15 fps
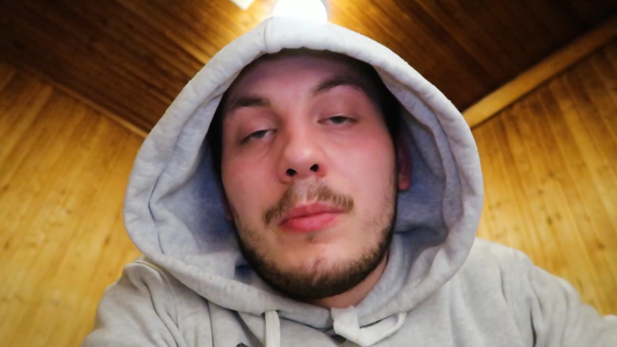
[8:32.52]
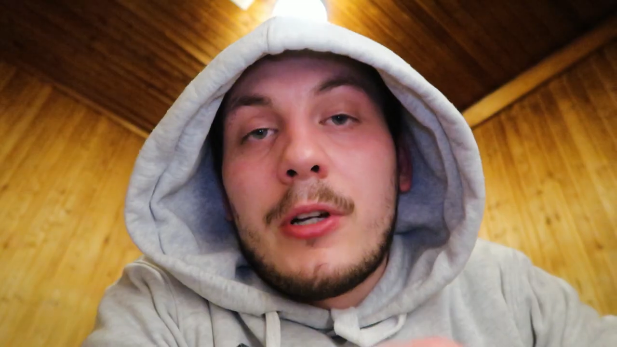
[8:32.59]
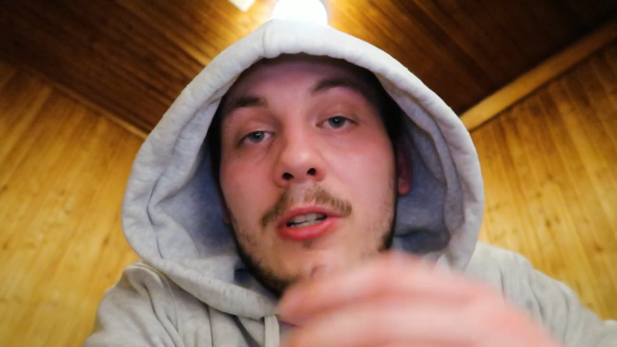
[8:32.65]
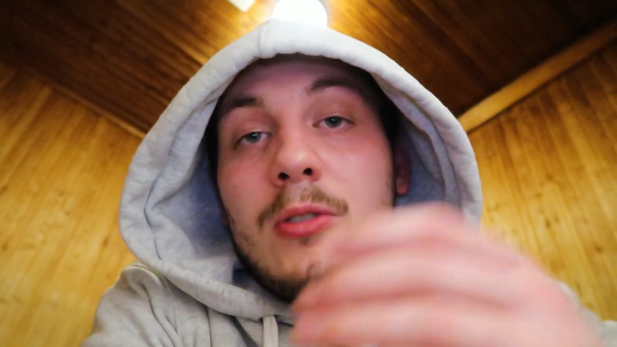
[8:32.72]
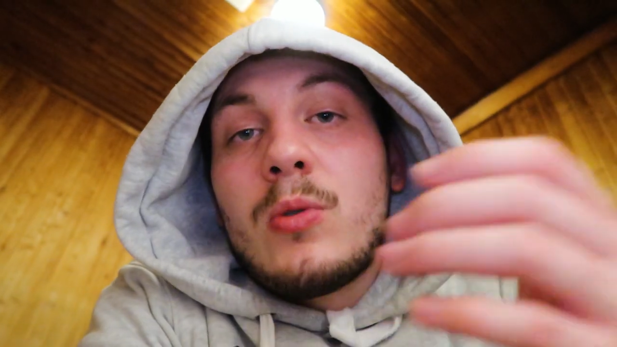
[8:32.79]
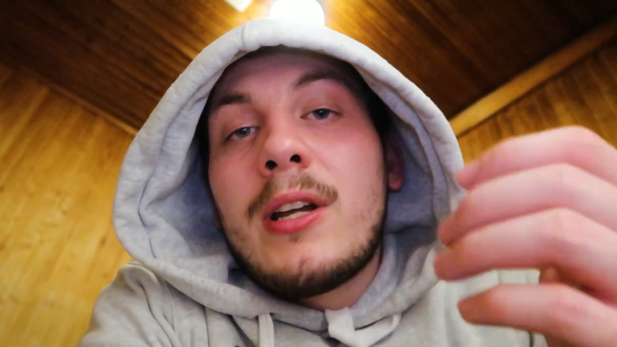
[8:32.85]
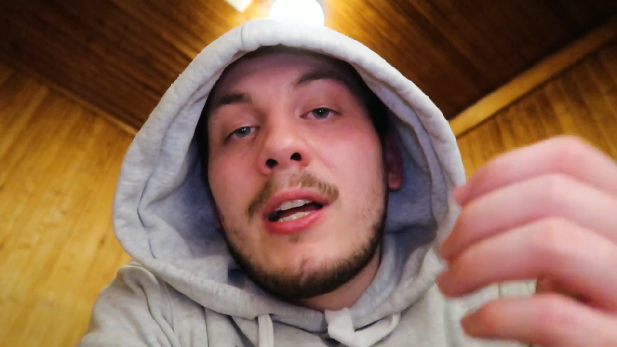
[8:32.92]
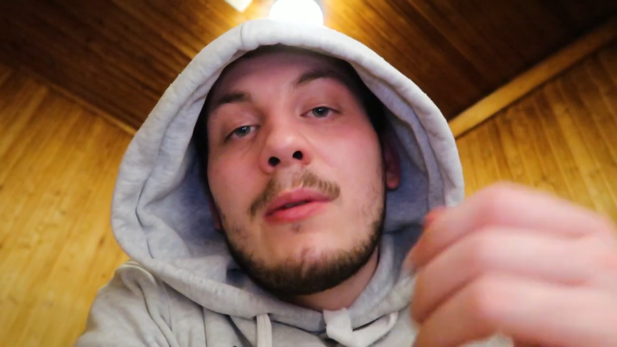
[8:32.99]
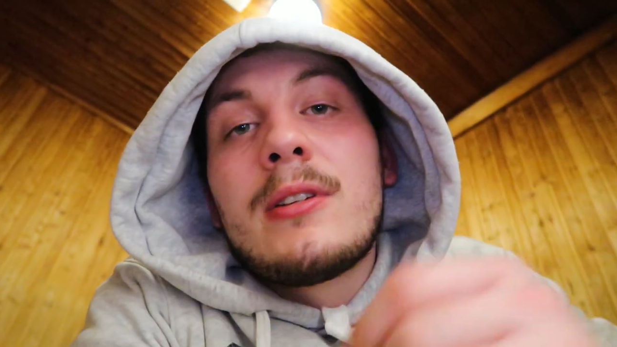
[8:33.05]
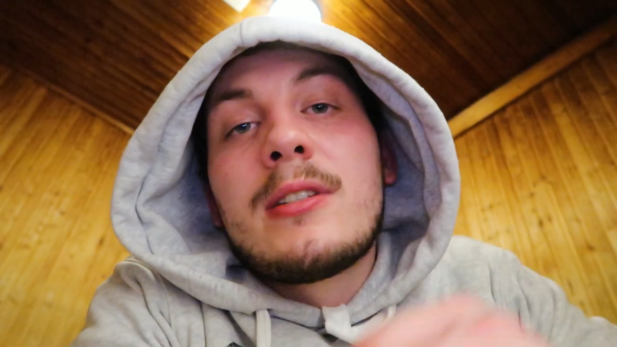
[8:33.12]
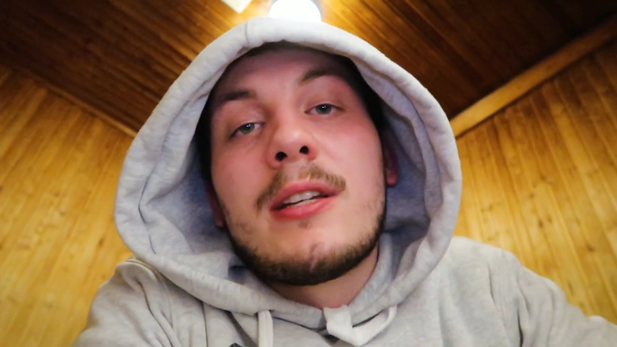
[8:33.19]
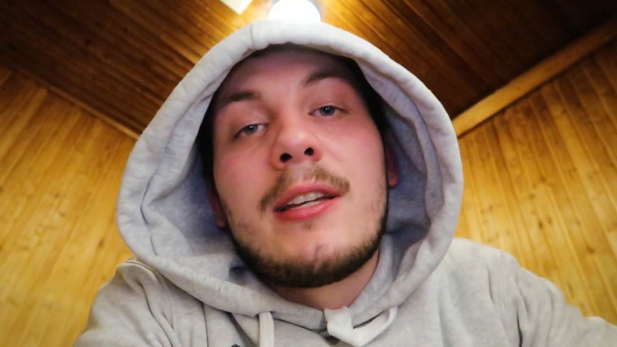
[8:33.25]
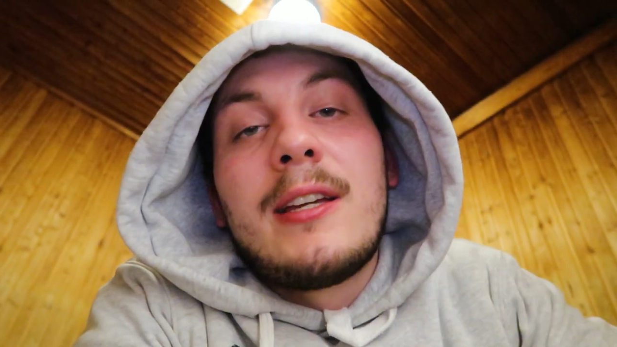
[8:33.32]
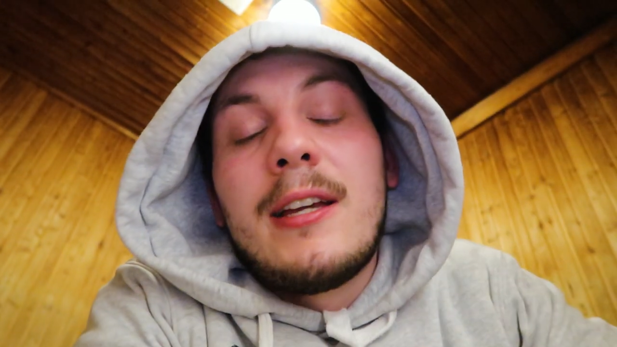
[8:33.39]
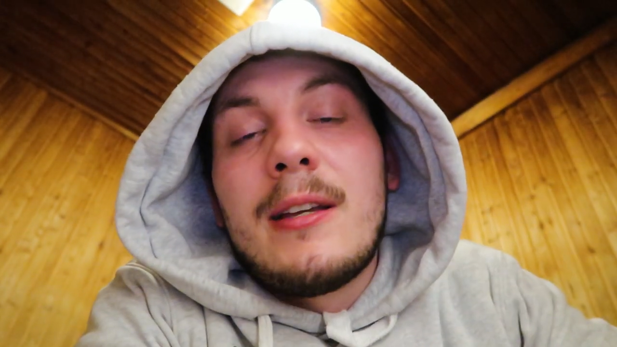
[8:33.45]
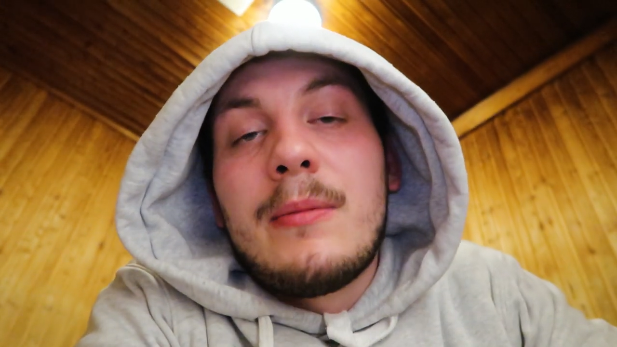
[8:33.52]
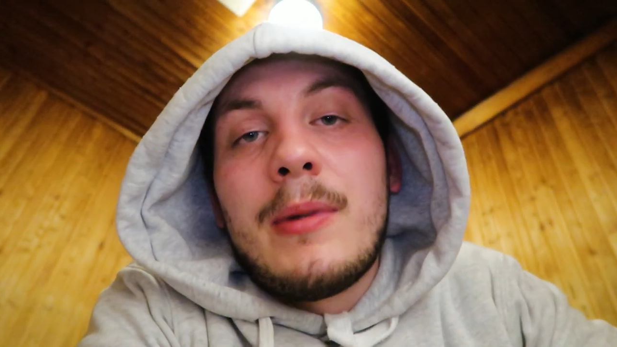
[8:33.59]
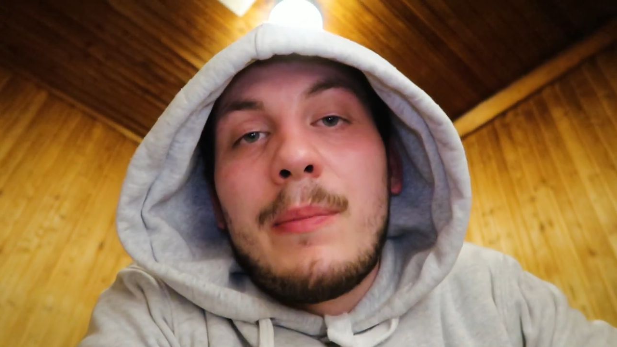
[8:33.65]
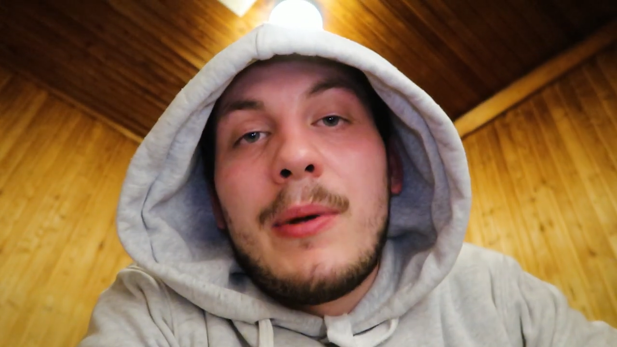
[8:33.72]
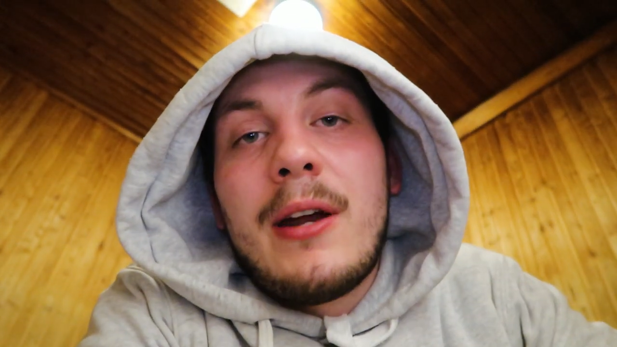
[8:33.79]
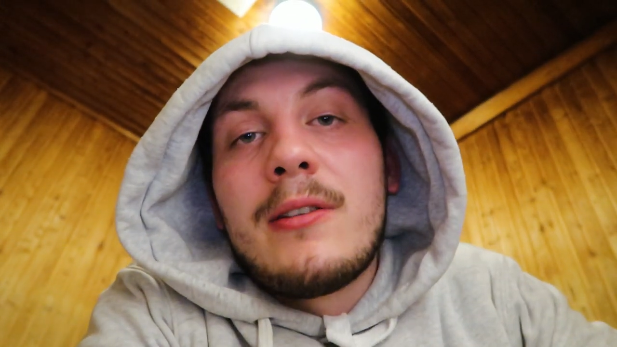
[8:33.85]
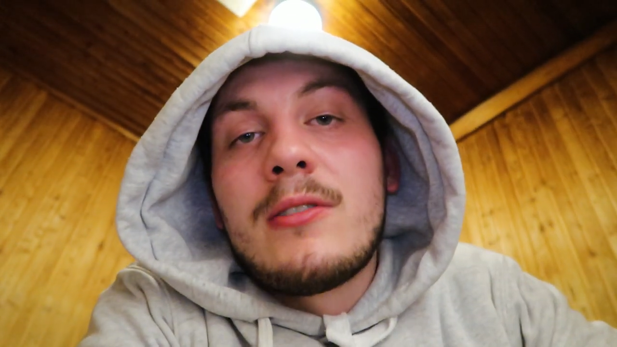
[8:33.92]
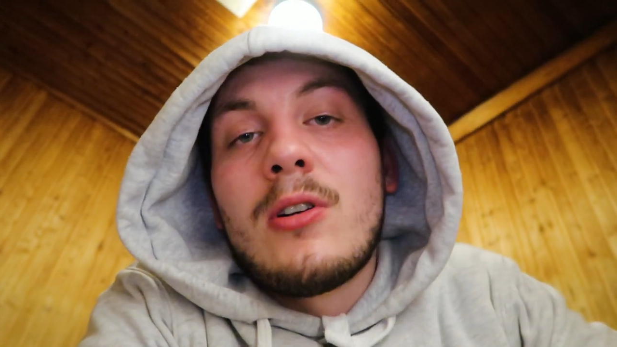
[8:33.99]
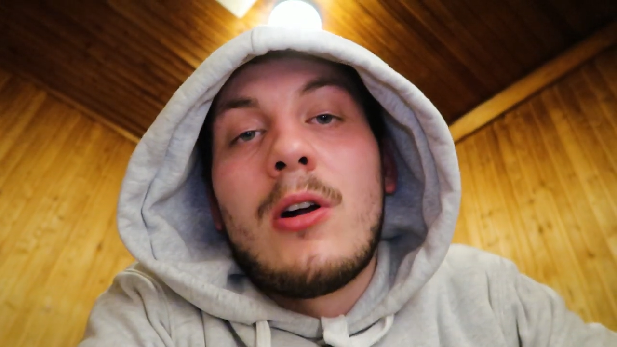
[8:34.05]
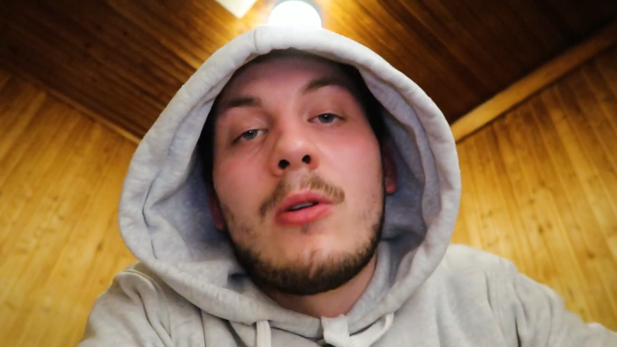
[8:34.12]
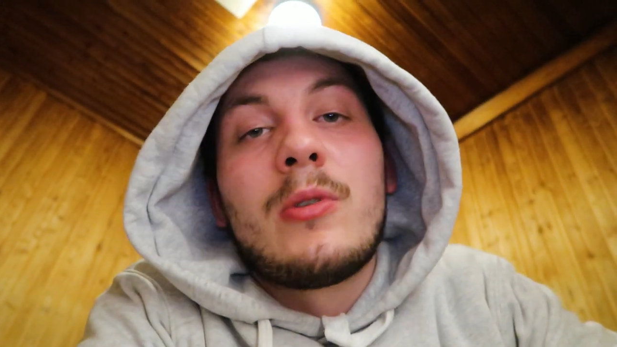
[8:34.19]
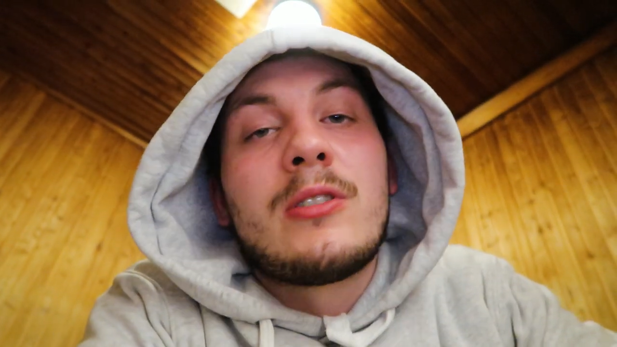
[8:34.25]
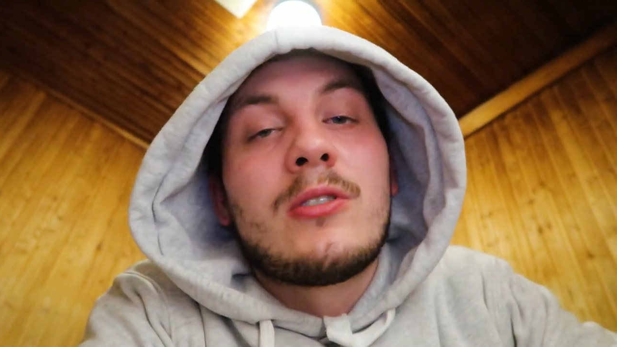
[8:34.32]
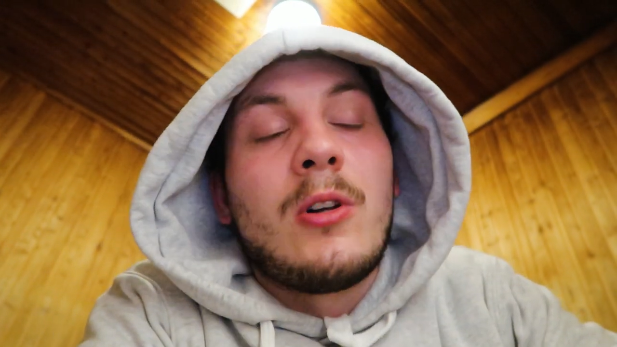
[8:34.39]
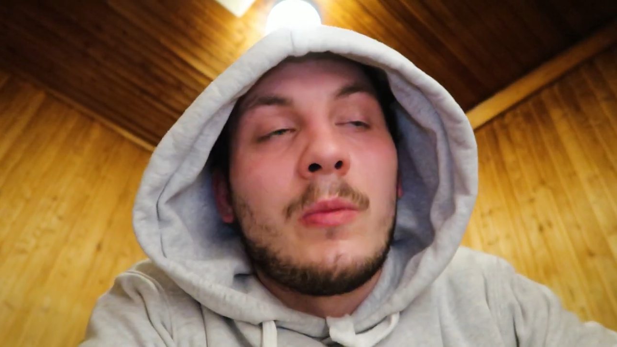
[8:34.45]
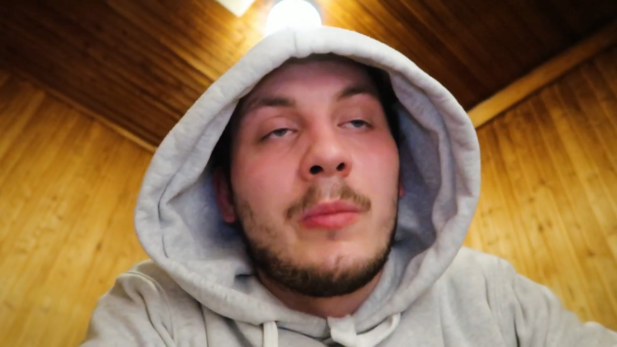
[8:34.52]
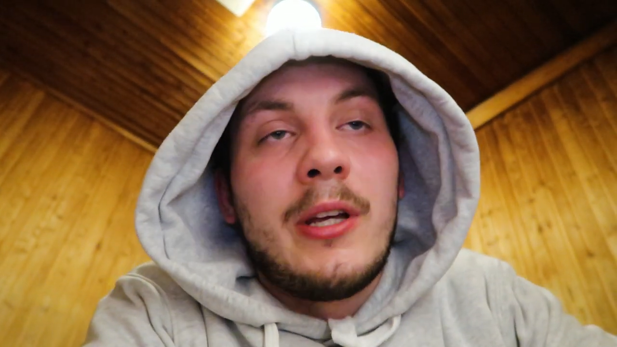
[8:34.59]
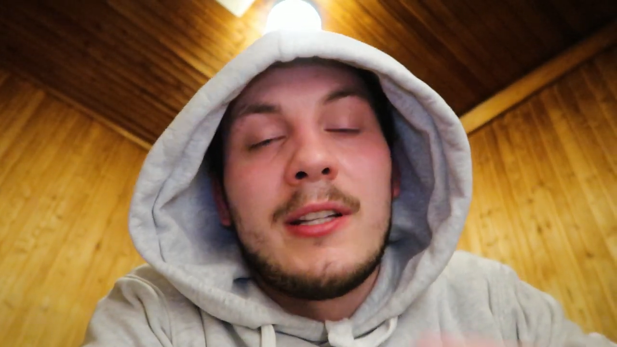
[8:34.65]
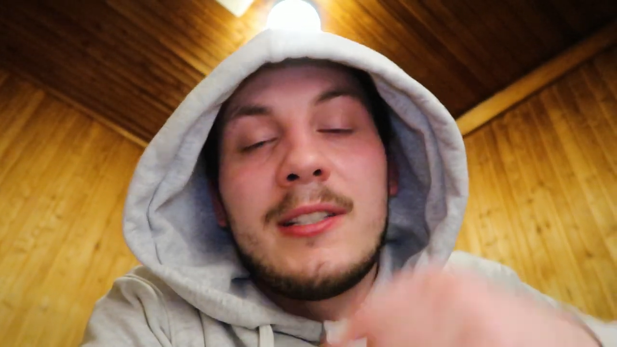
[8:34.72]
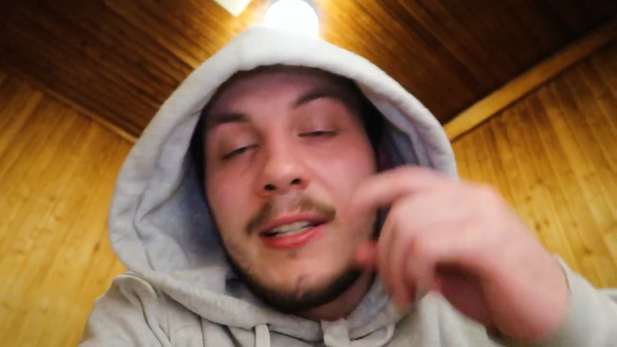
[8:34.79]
Because when I was a kid, my parents always told me,